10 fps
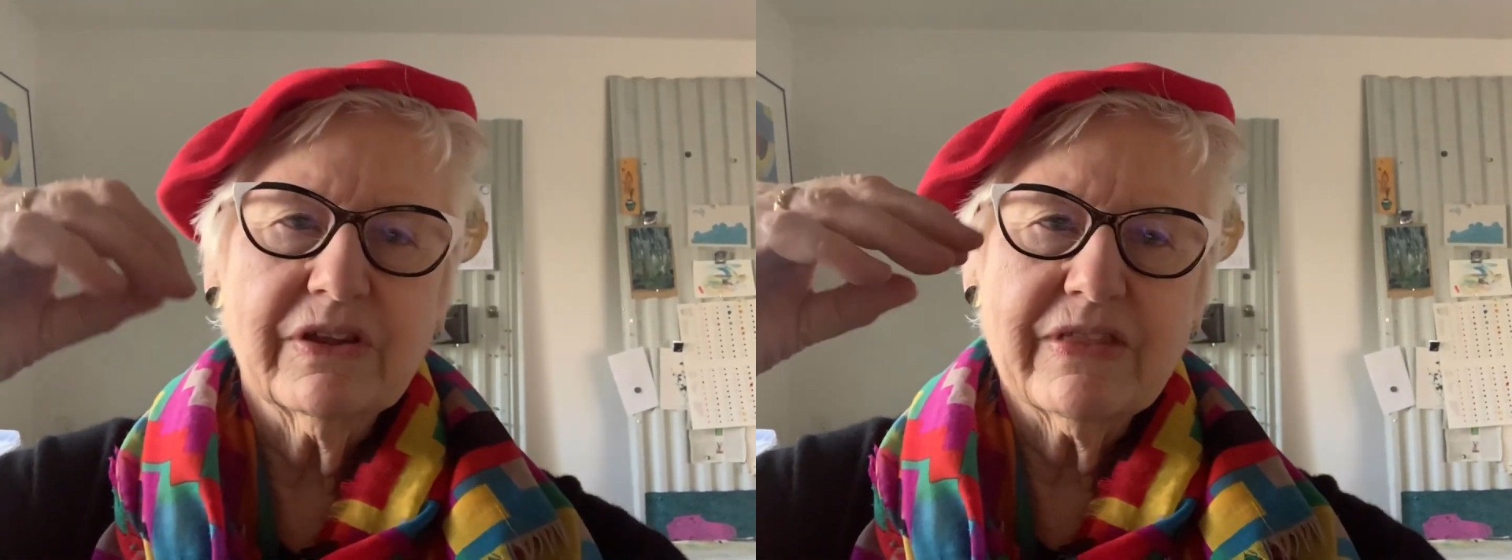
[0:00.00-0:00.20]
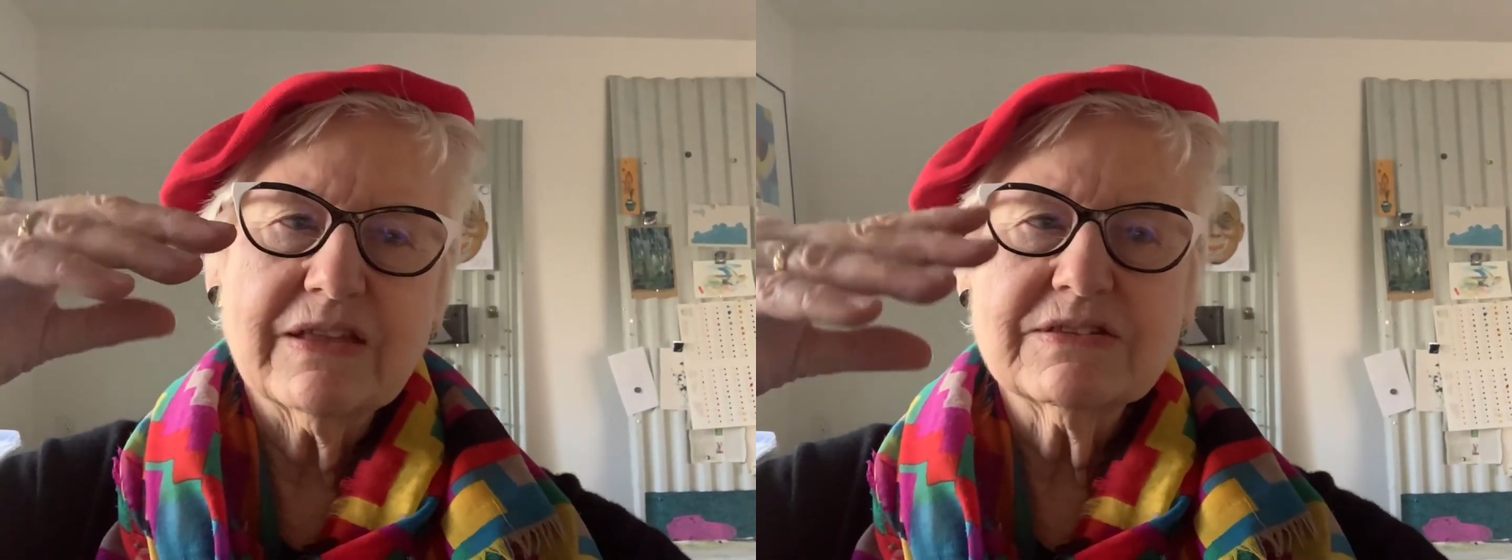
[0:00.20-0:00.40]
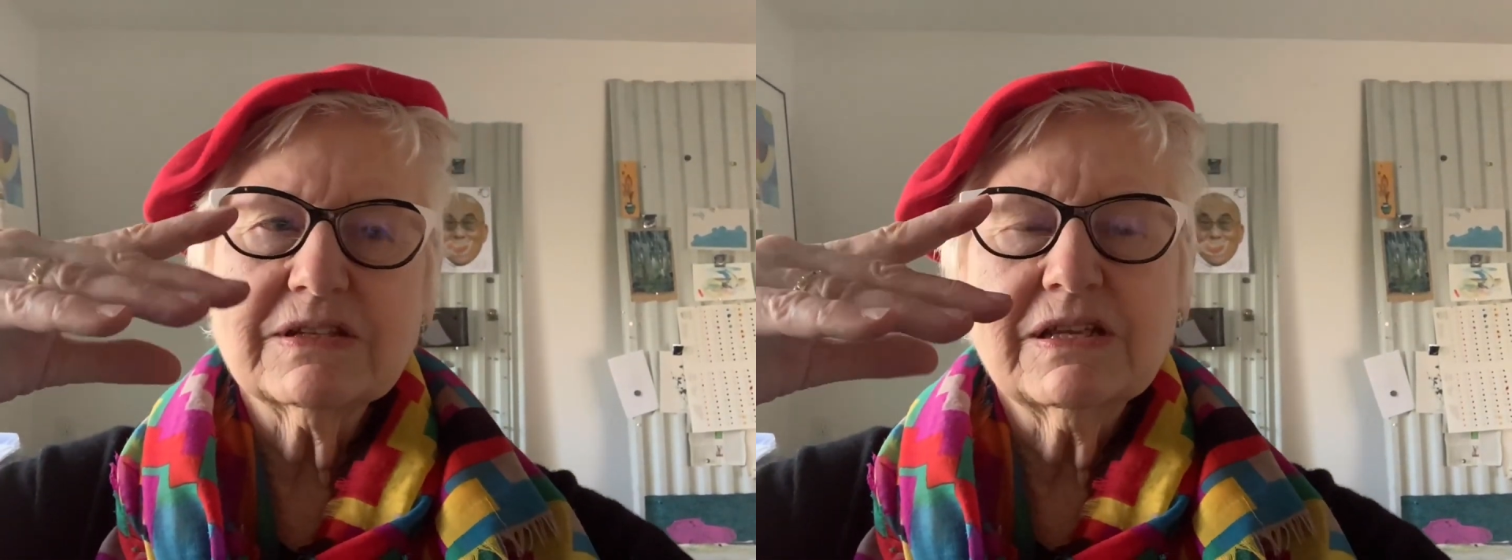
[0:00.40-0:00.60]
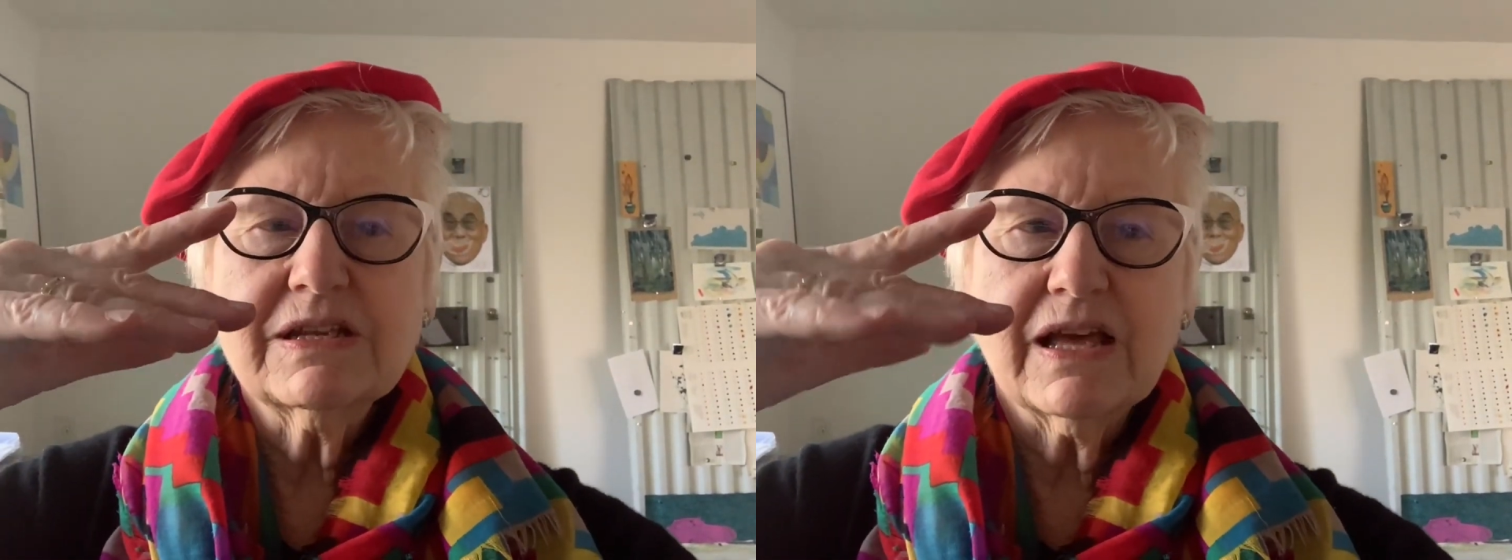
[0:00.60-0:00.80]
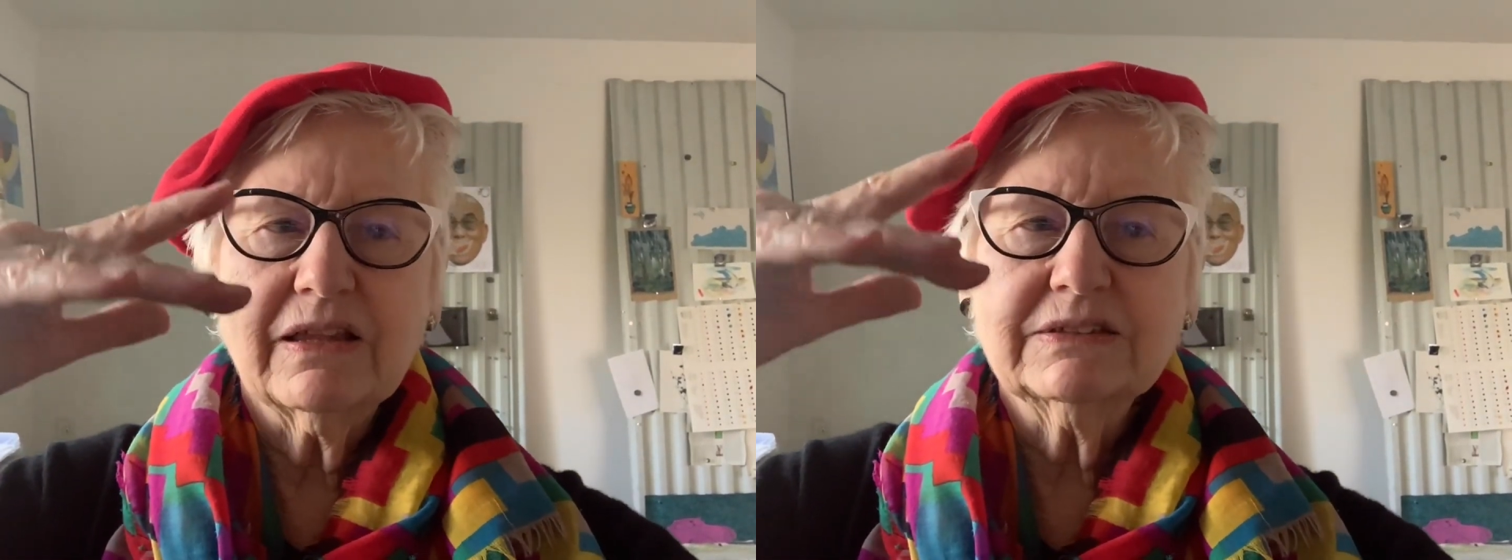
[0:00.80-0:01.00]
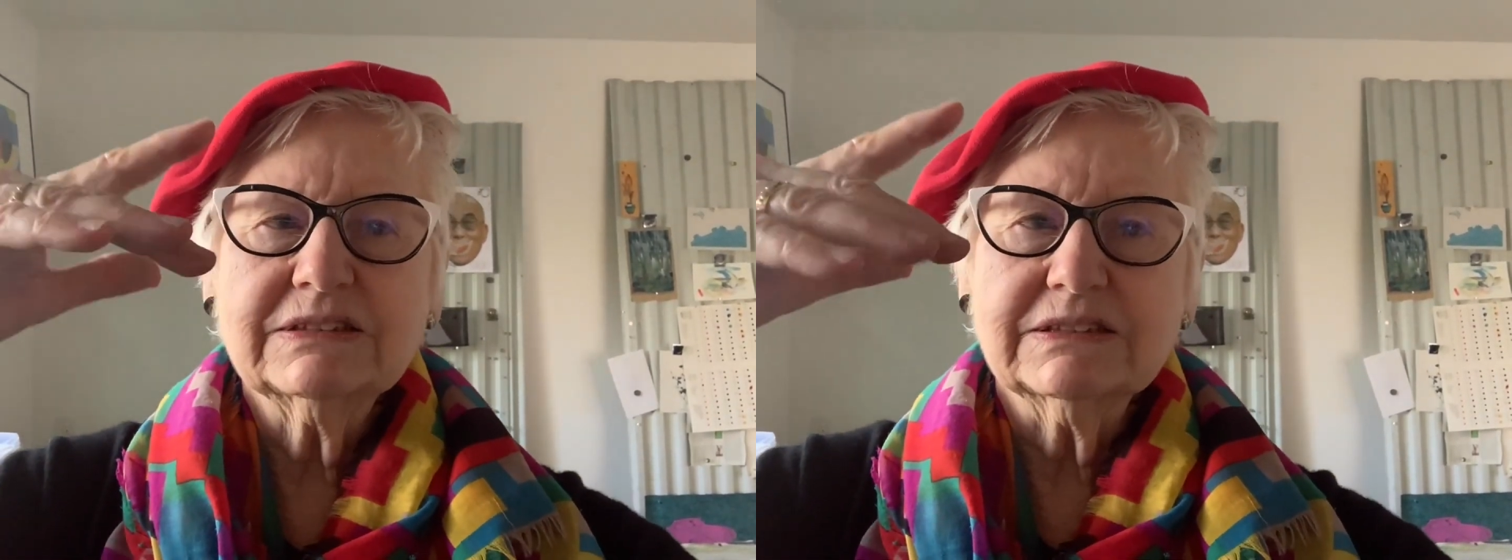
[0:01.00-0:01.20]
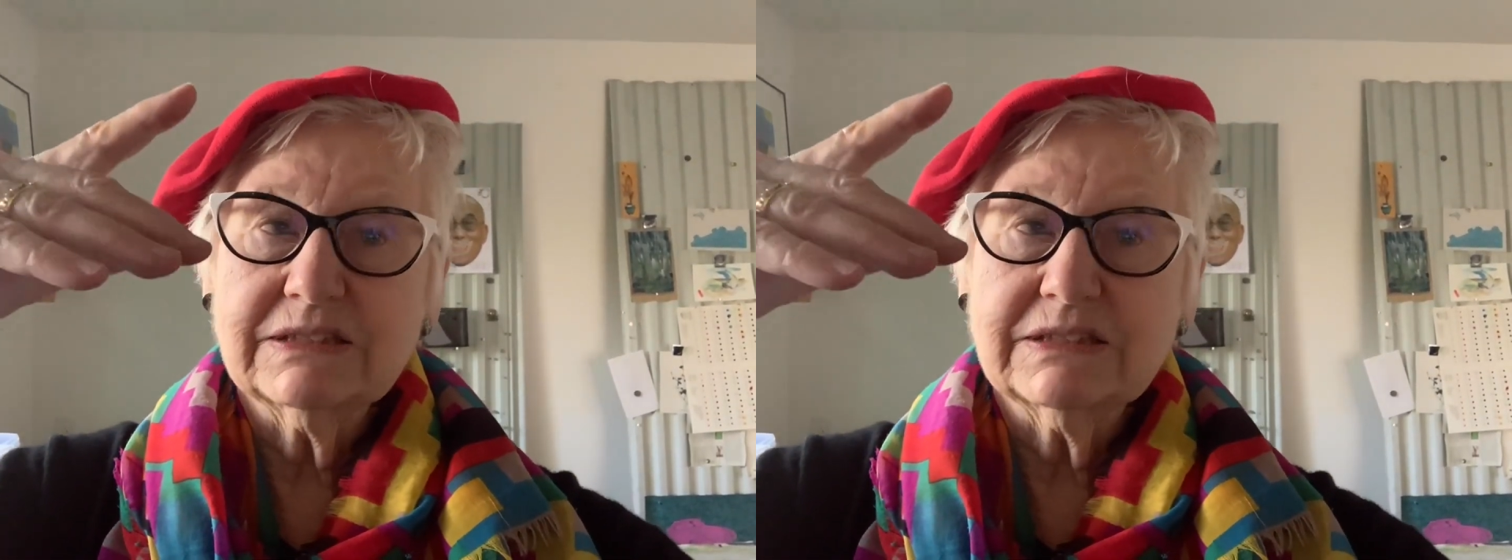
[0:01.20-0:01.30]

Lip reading: That's an analysis,